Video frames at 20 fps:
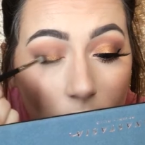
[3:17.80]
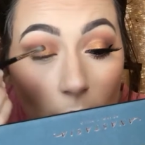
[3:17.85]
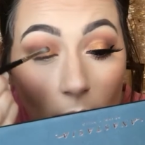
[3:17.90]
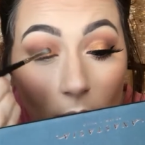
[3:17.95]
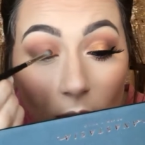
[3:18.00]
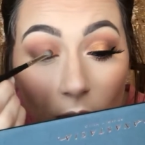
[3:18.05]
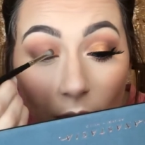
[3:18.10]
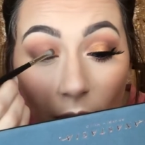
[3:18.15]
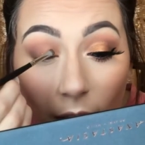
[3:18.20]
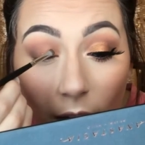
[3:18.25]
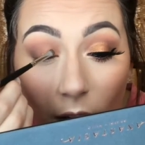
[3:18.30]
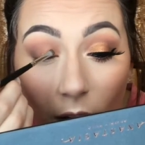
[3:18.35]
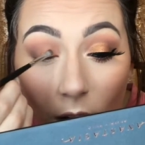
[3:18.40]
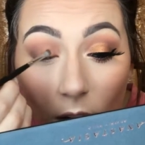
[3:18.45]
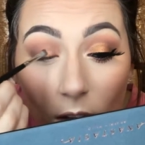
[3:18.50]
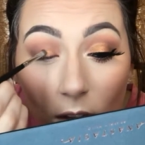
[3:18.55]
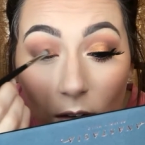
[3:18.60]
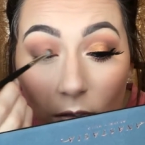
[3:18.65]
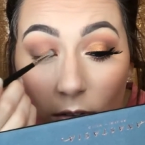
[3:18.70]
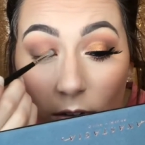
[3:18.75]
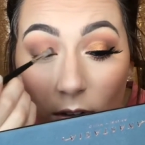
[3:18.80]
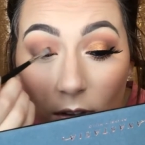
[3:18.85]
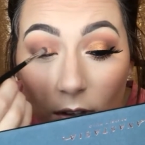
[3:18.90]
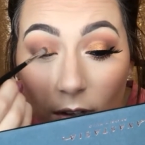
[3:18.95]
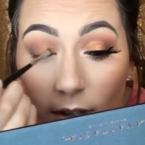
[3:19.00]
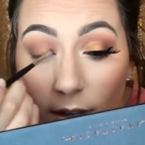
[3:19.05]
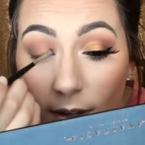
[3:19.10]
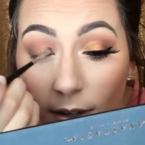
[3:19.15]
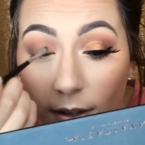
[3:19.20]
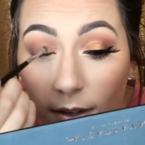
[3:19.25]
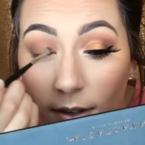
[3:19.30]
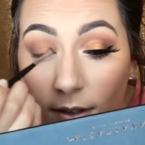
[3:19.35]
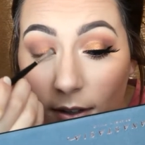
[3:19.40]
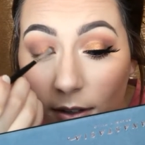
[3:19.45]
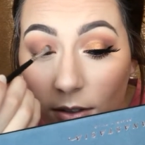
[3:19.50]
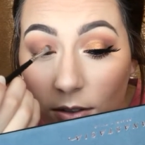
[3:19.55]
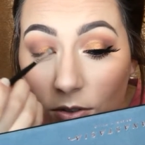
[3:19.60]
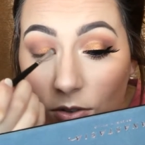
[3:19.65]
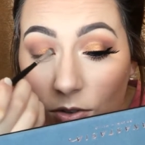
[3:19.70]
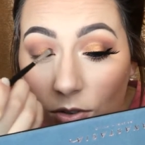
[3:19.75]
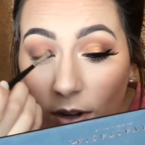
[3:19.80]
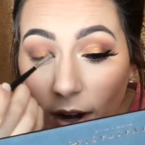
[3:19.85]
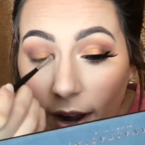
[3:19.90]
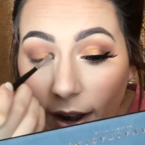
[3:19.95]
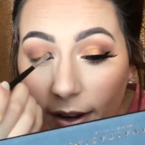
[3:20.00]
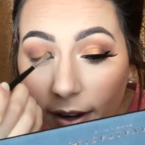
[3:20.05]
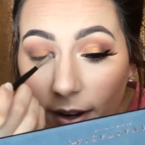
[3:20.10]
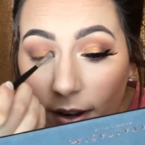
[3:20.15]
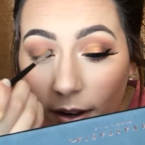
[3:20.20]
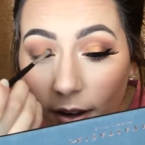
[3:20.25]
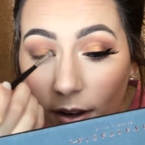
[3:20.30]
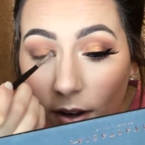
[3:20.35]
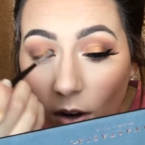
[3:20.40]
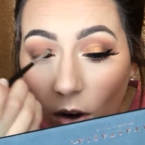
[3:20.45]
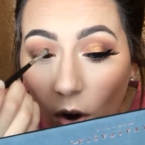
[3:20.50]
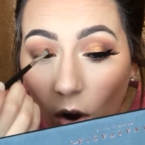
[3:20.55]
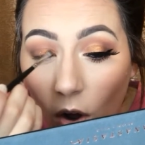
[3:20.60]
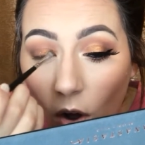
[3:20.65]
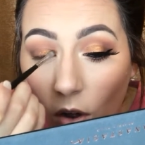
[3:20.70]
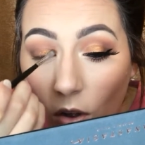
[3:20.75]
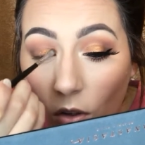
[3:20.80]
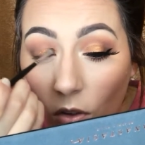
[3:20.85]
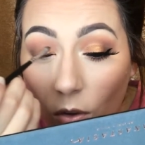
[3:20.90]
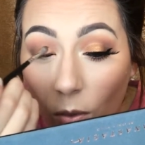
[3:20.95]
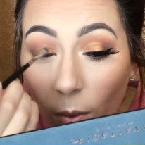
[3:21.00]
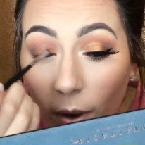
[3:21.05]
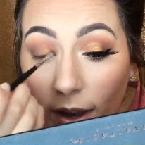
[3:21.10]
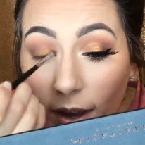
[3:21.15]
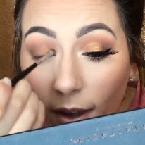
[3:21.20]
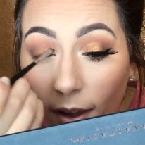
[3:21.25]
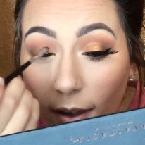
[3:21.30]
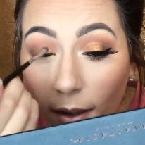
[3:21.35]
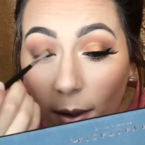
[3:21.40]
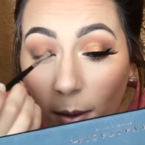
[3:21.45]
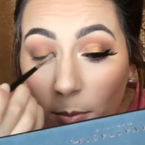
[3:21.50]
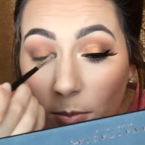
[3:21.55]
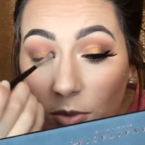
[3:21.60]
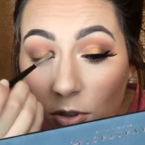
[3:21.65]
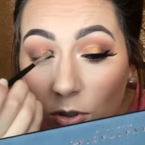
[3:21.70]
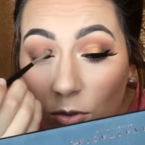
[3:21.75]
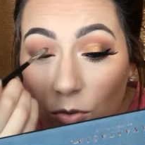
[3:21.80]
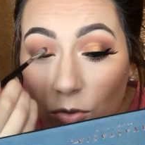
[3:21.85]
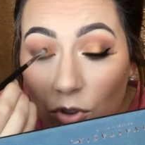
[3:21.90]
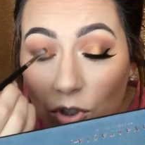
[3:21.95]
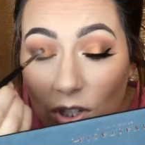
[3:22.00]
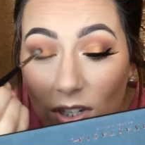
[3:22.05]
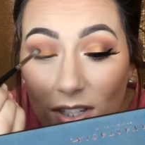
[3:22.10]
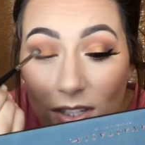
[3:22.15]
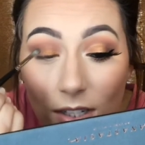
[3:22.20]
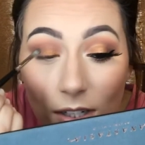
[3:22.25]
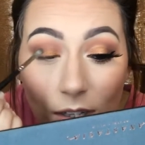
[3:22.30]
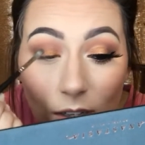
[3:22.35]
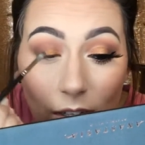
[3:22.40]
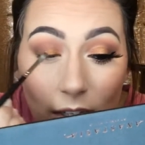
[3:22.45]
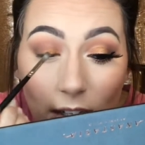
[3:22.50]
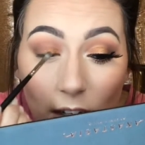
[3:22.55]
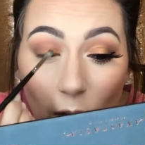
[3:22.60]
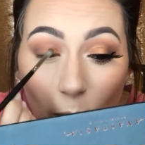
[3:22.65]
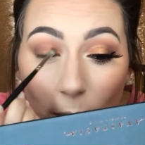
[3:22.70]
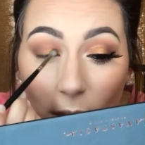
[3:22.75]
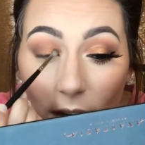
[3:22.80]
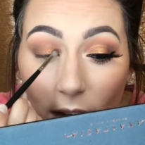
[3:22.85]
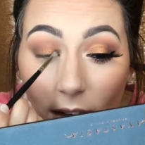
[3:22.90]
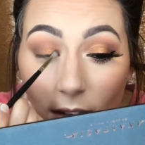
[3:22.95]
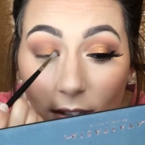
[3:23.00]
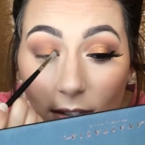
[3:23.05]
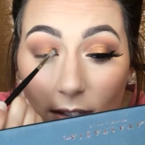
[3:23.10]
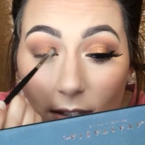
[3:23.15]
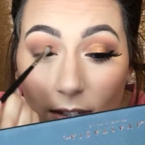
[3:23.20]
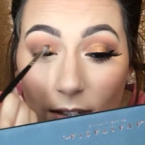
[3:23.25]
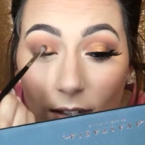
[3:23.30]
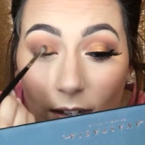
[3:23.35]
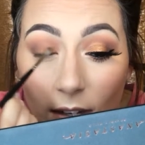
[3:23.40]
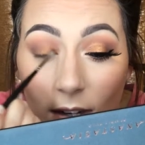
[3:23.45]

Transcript: Putting that all over the lid, dragging it all the way up to just a little bit